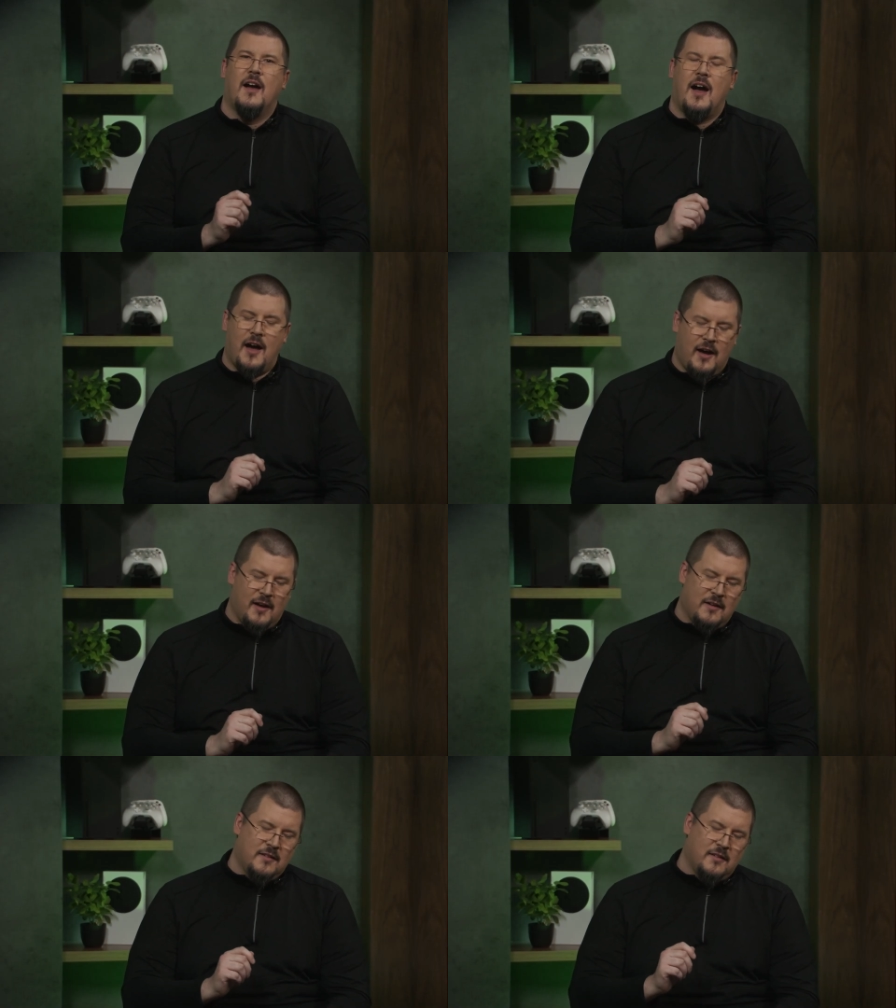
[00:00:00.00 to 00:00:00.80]

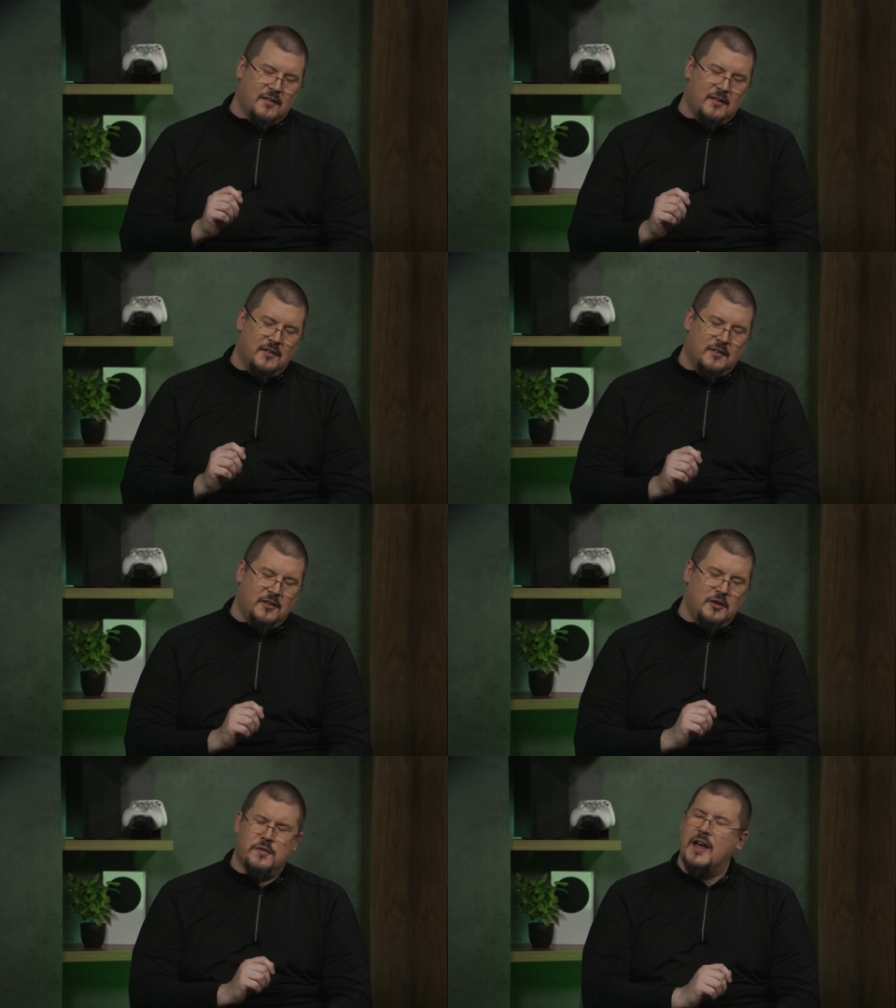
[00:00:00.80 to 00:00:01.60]
uh,
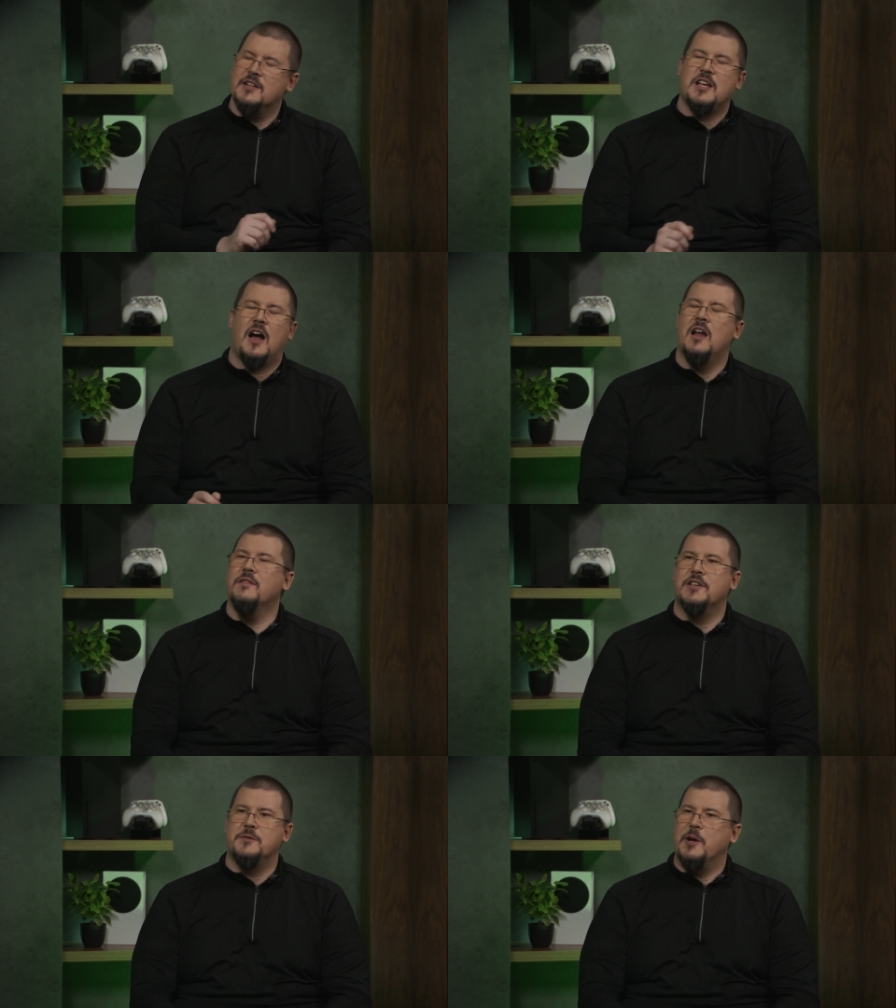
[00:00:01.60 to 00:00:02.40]
you've got a ton
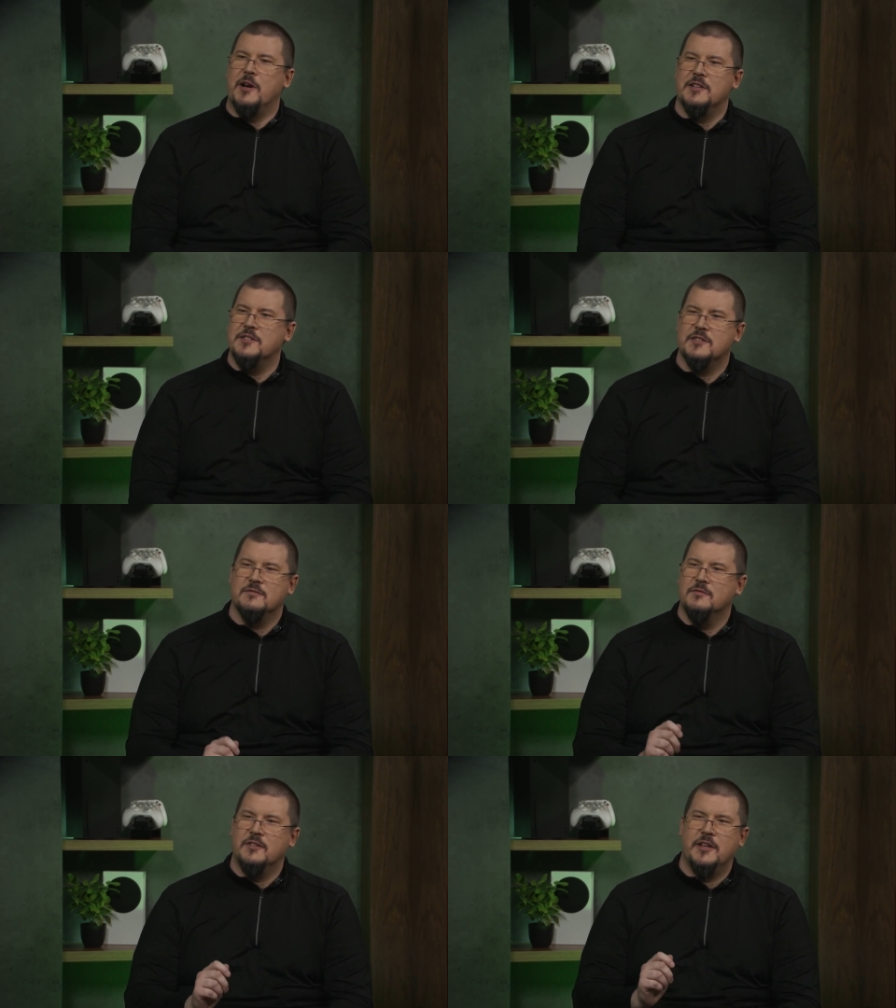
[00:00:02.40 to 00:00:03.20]
of experience
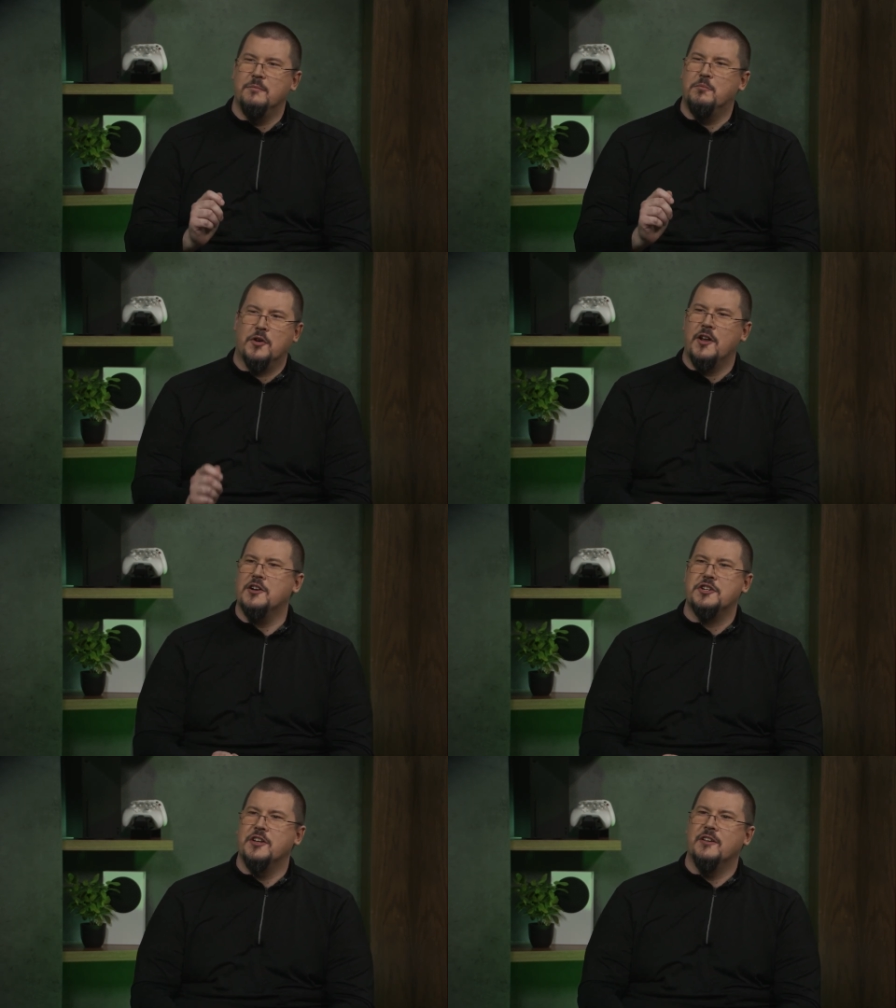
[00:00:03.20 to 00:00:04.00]
in
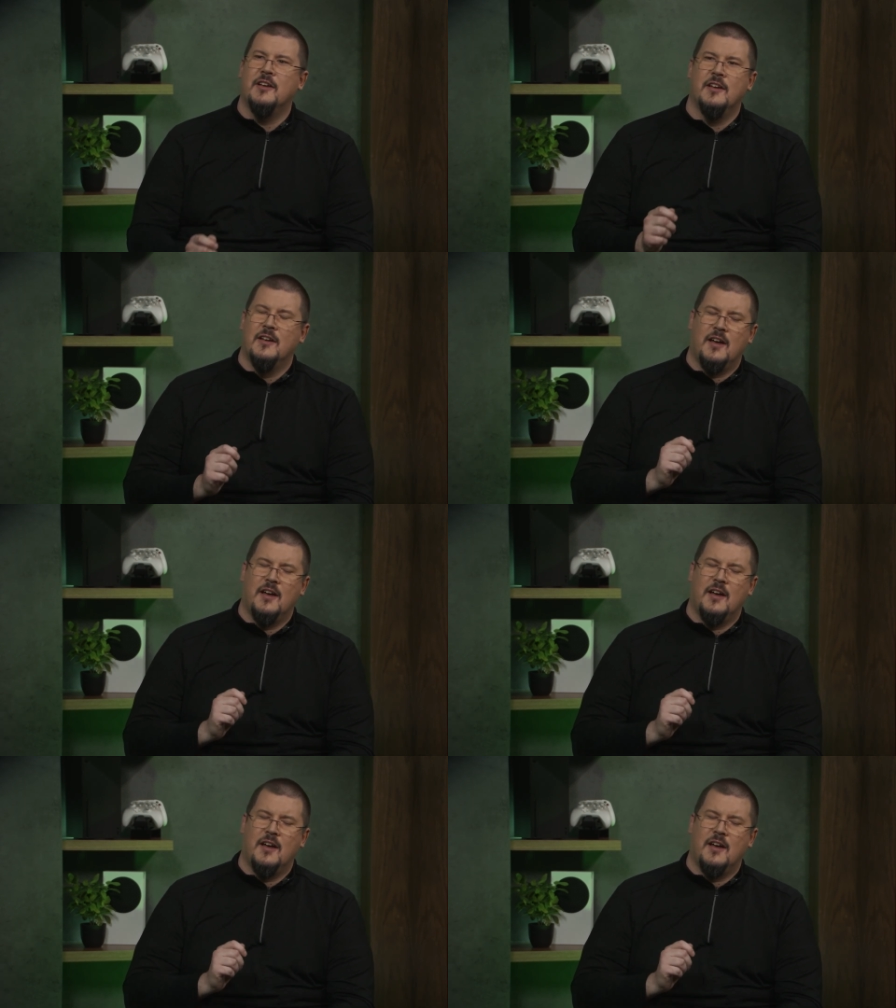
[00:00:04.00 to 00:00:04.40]
production.